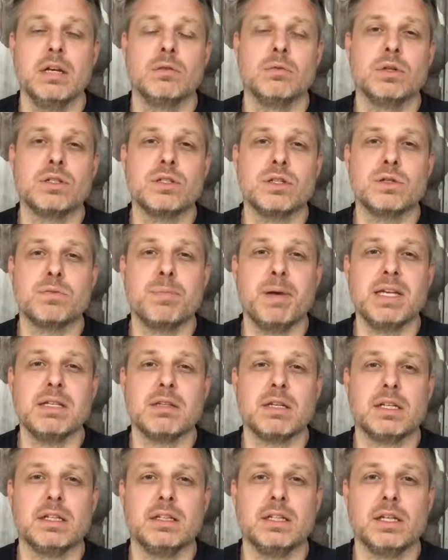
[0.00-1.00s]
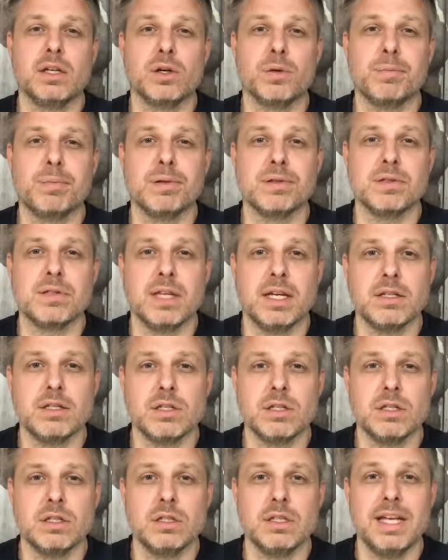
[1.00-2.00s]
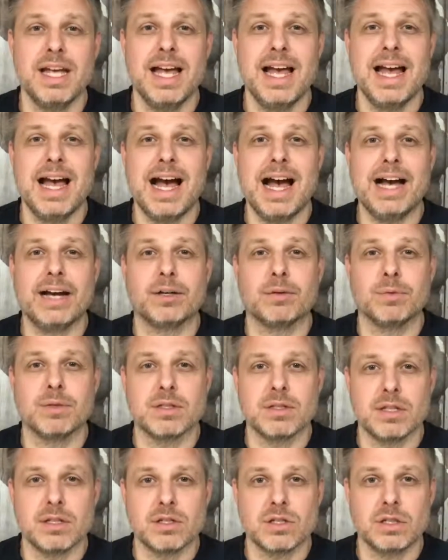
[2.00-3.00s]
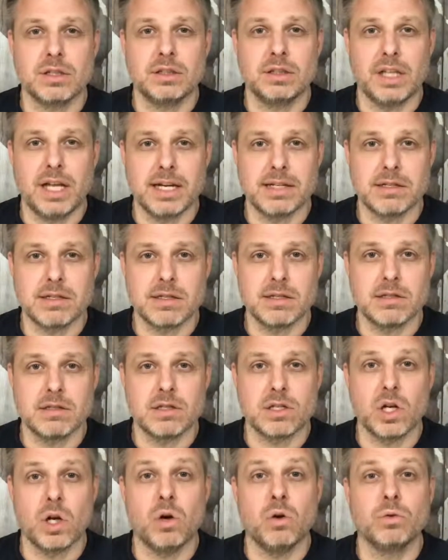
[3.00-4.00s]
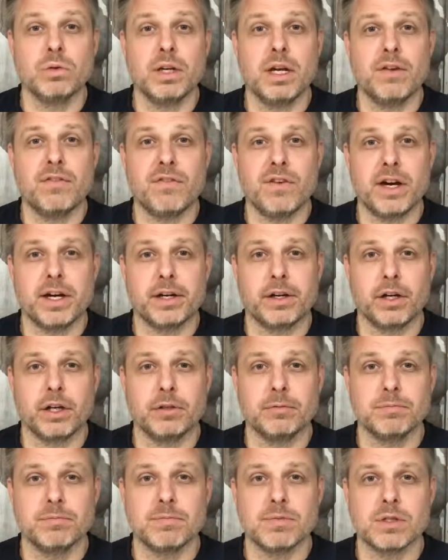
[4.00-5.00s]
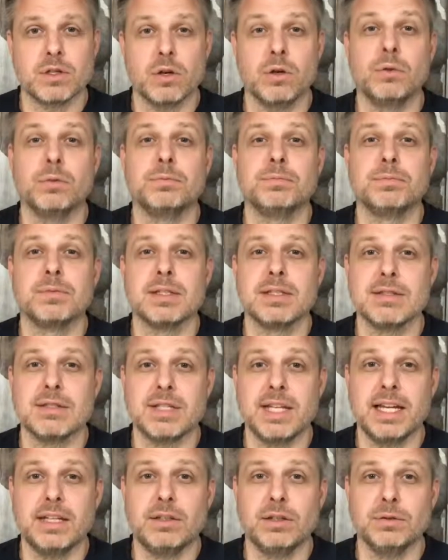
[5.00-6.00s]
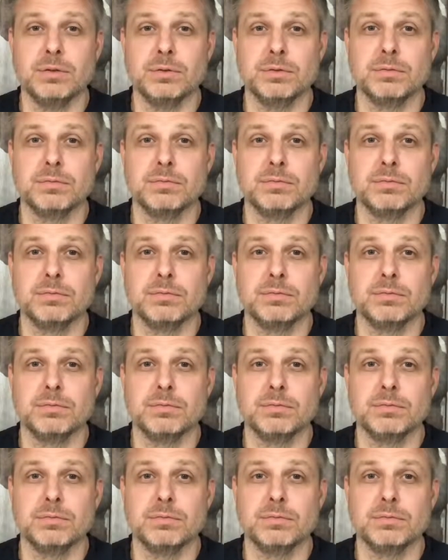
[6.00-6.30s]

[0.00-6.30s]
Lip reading: which is basically your possession acquisition license to own a firearm. So stay tuned.